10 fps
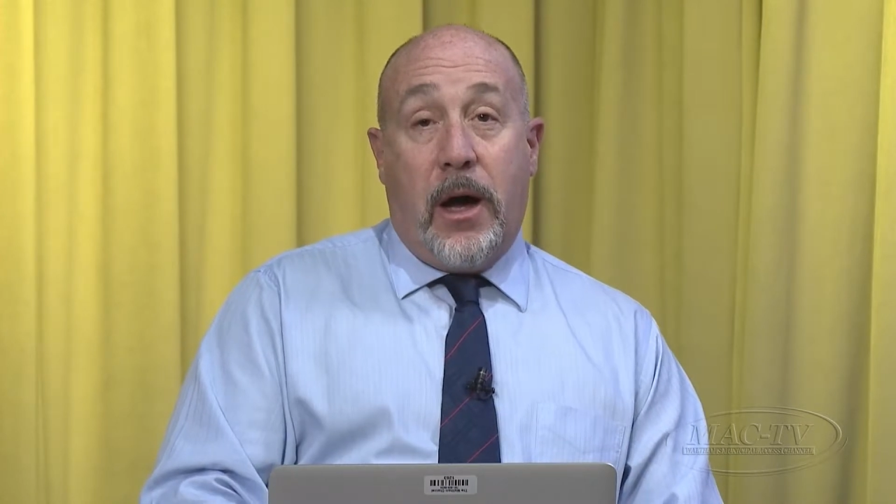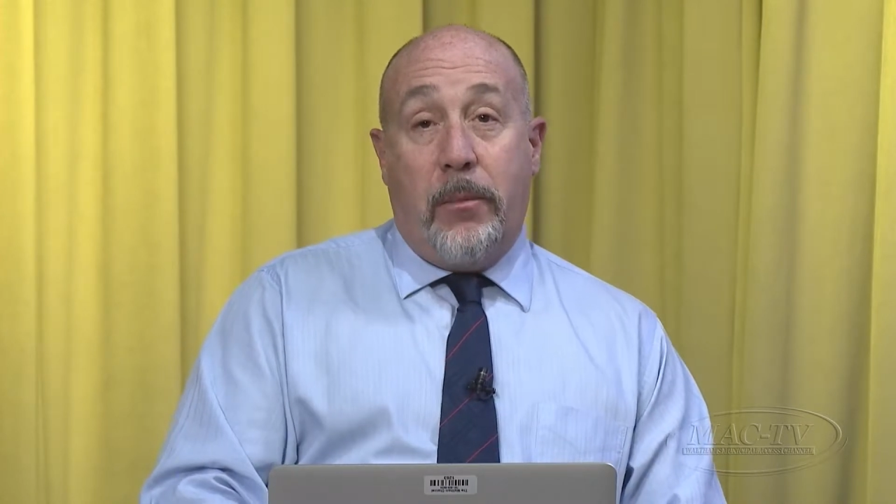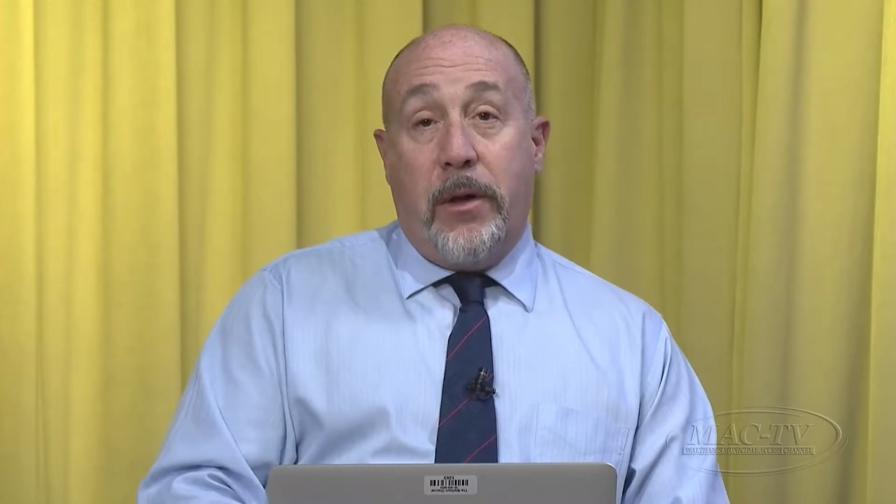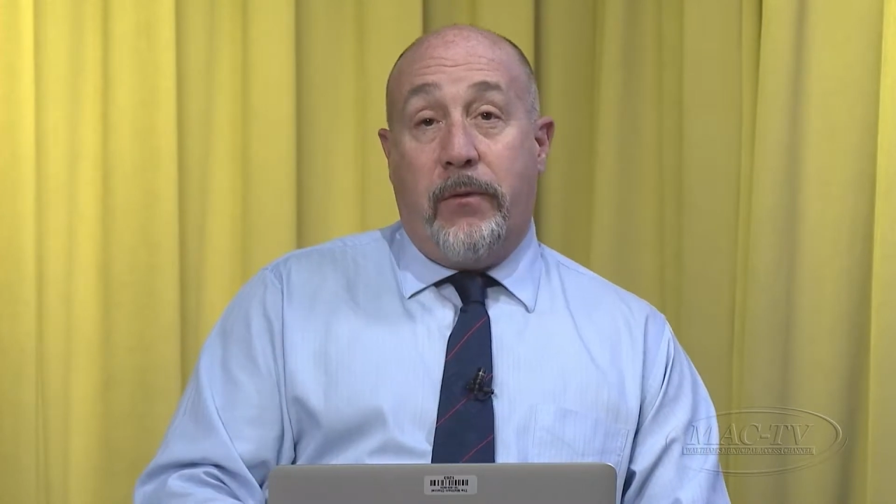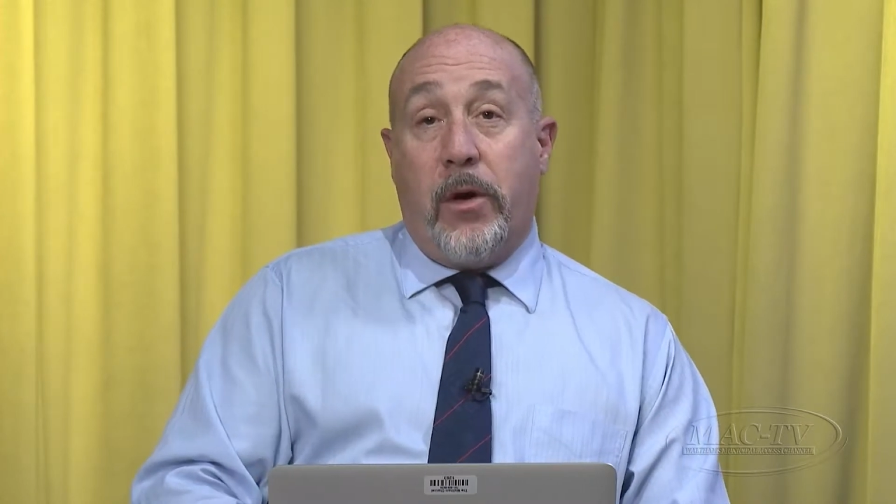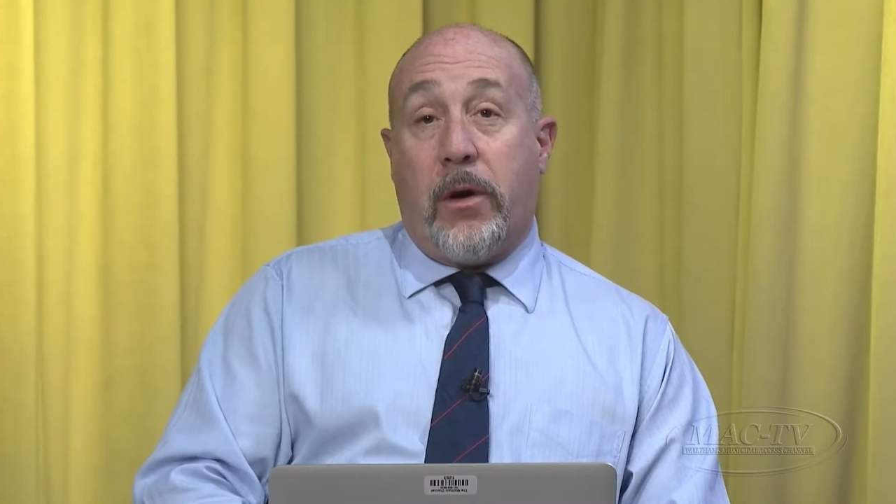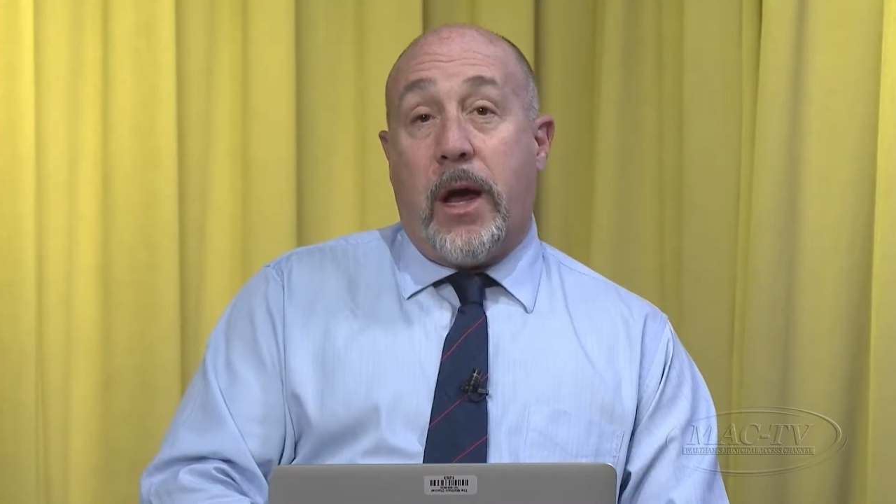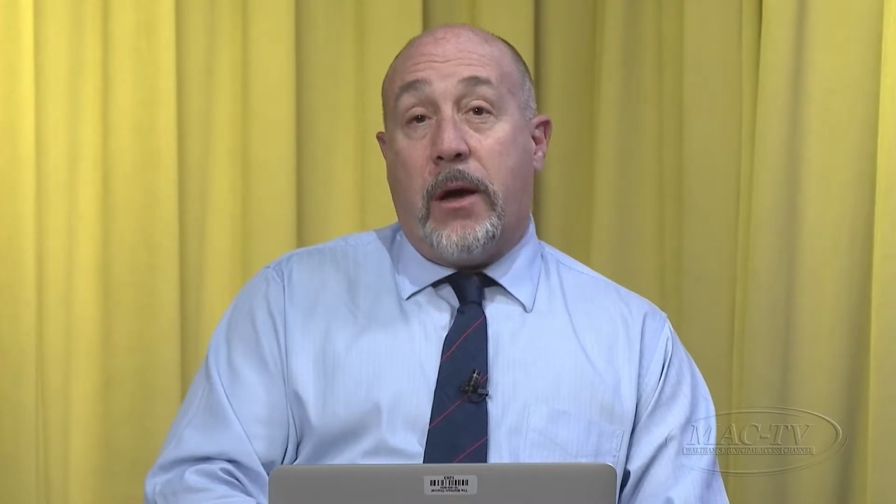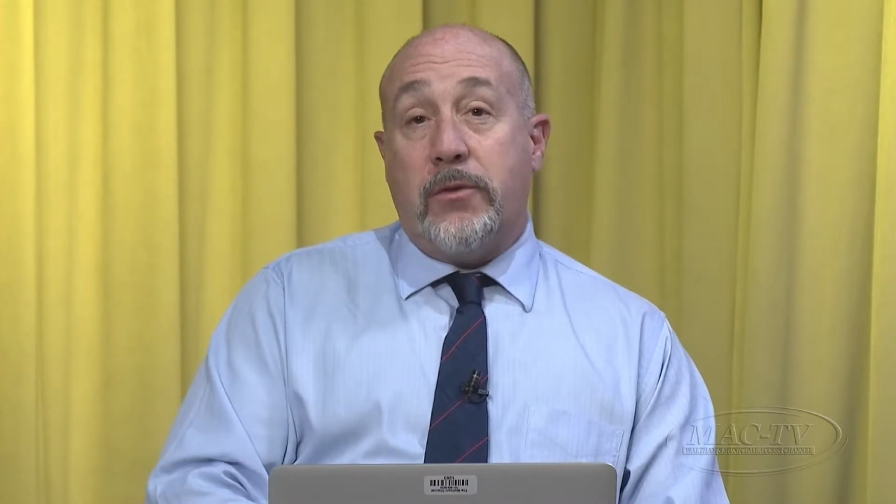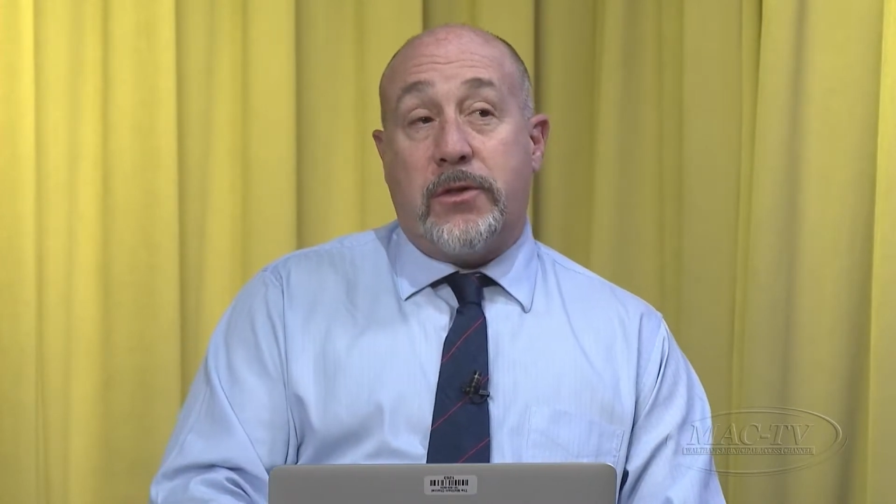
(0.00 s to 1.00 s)
If your
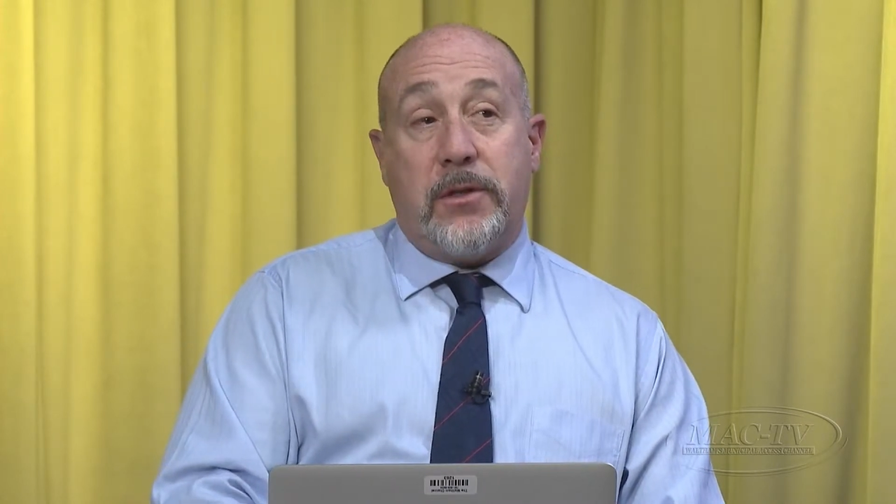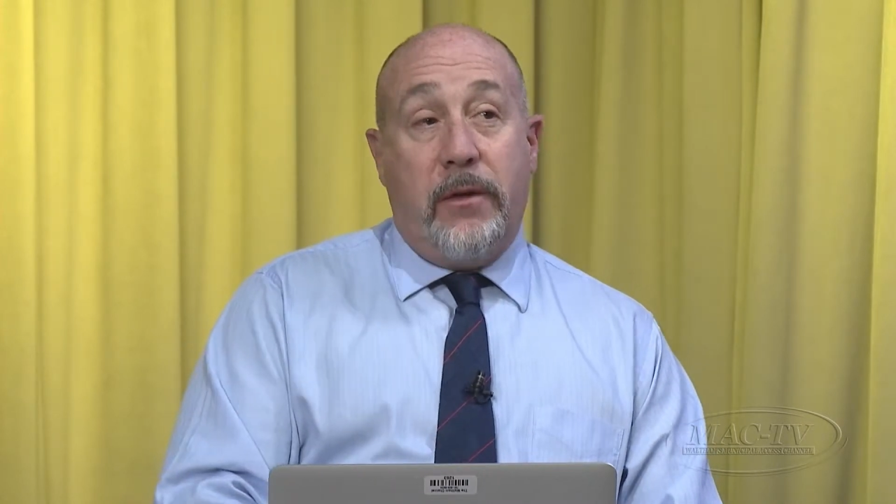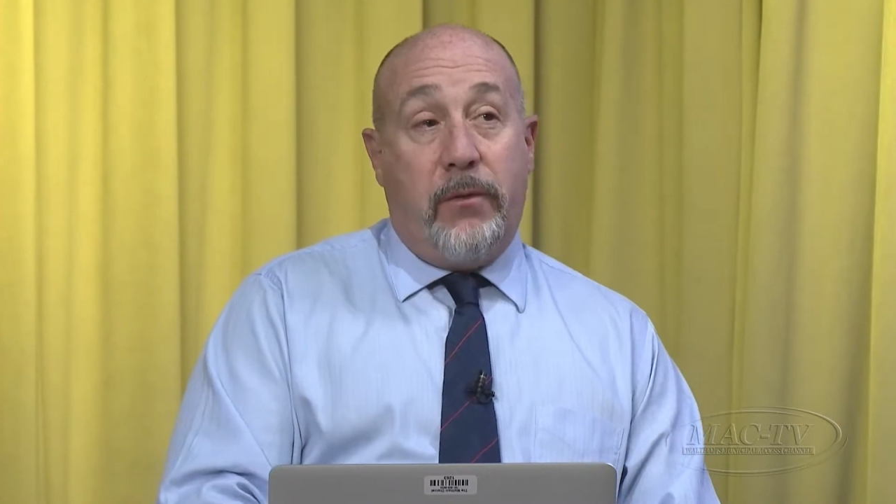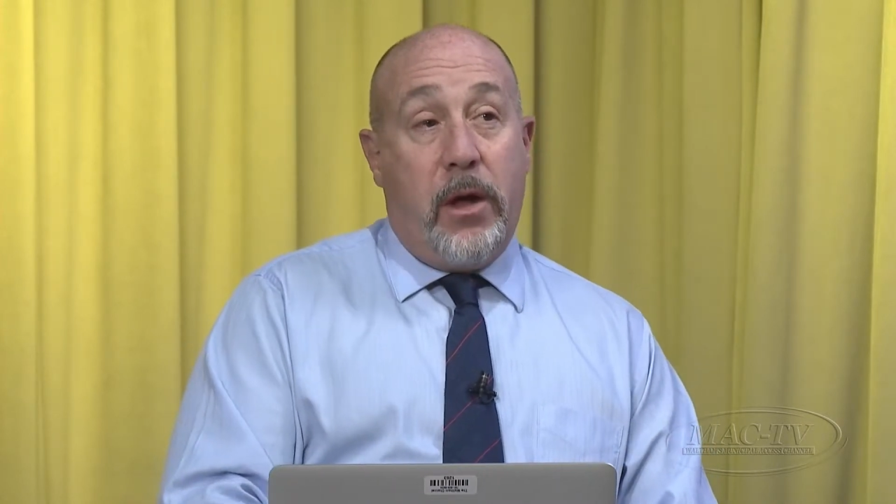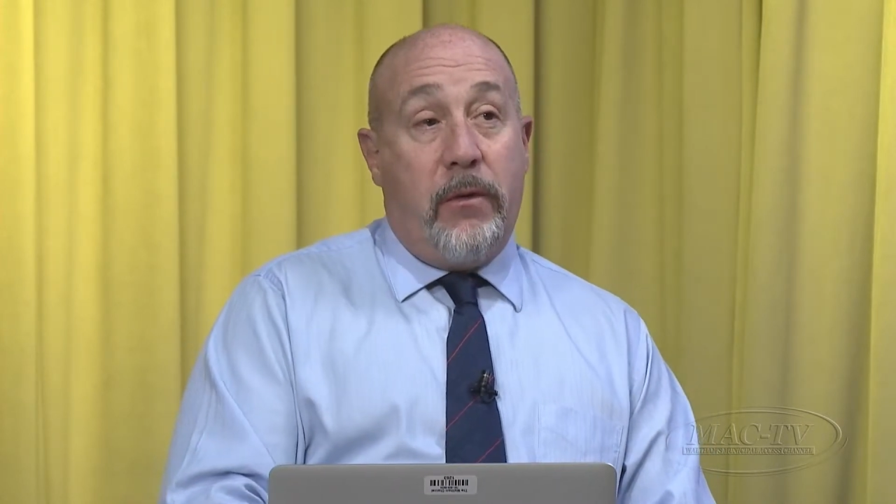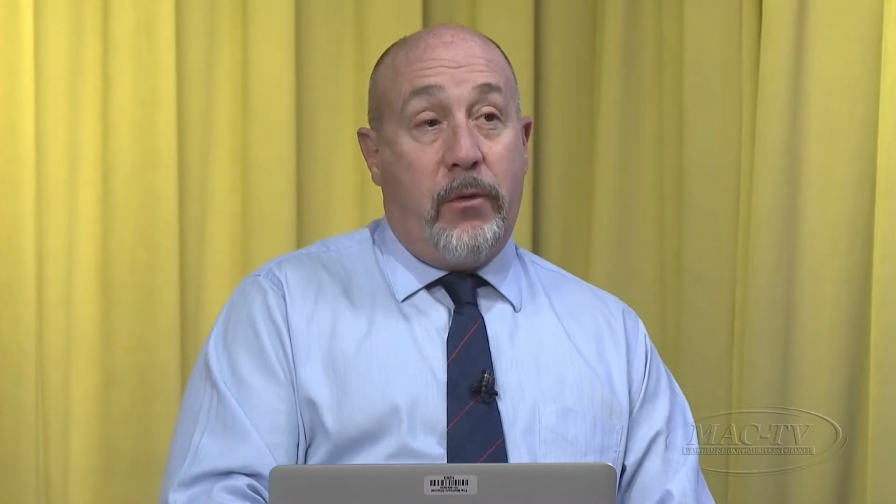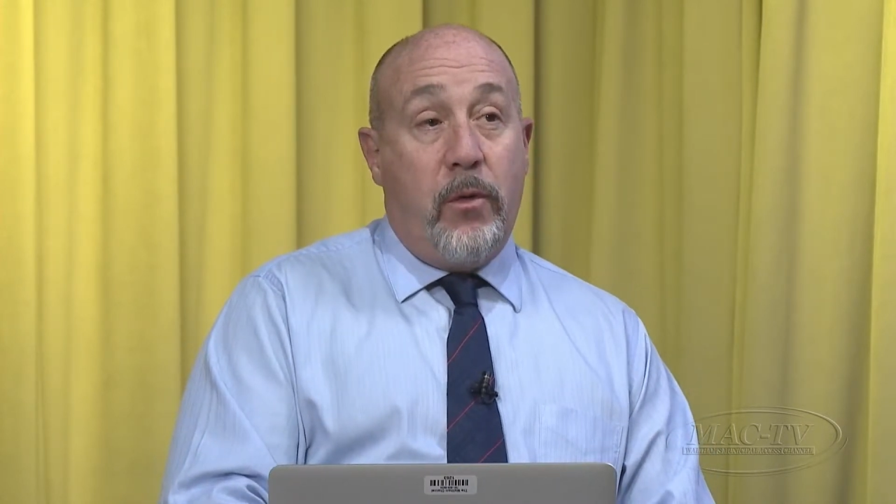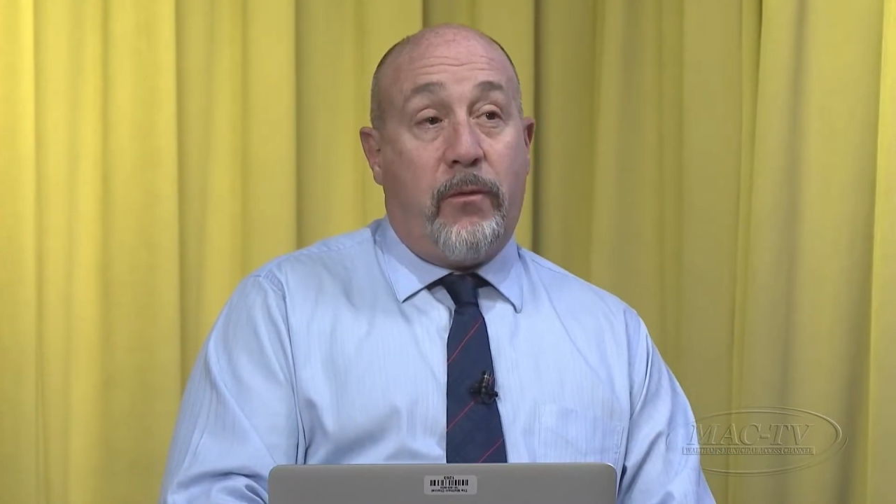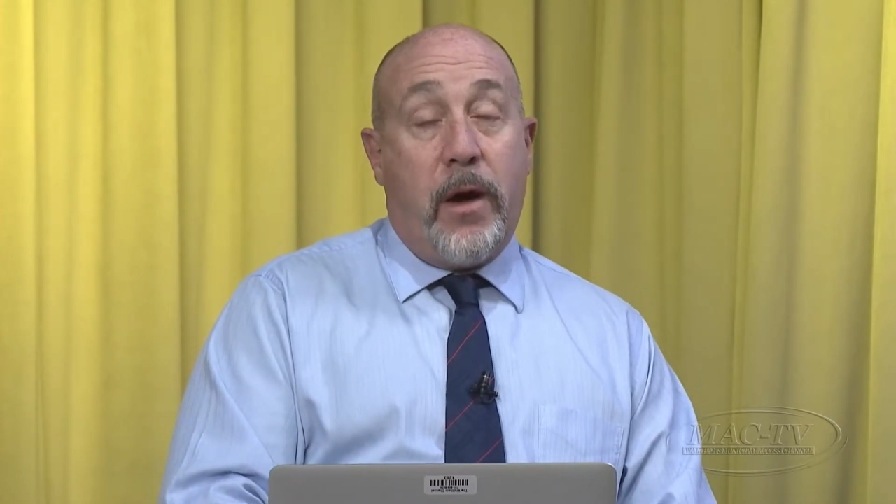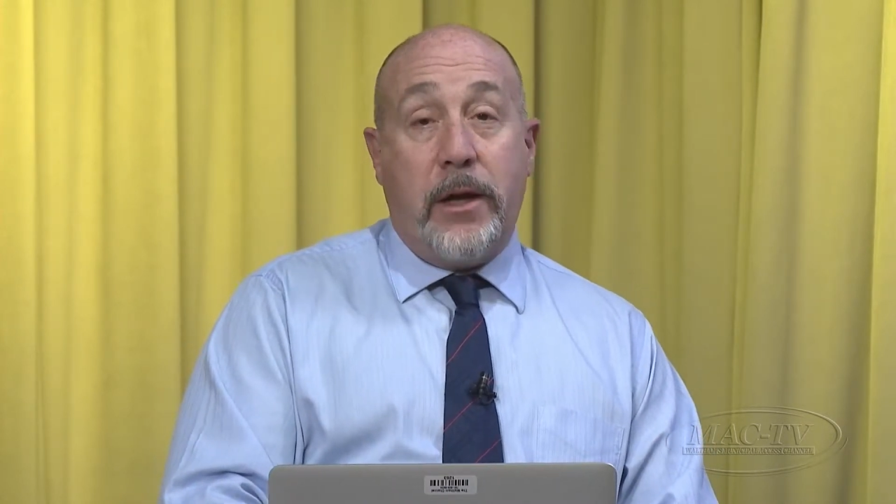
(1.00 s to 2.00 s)
house, if you
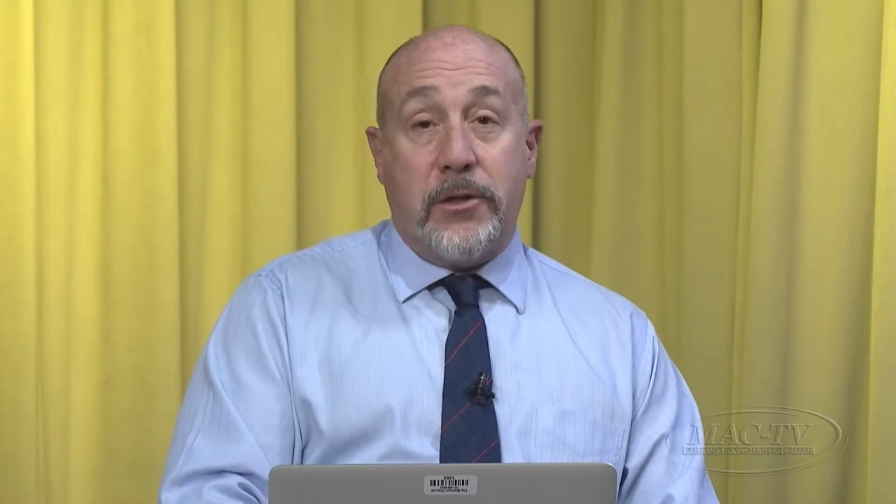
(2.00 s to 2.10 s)
find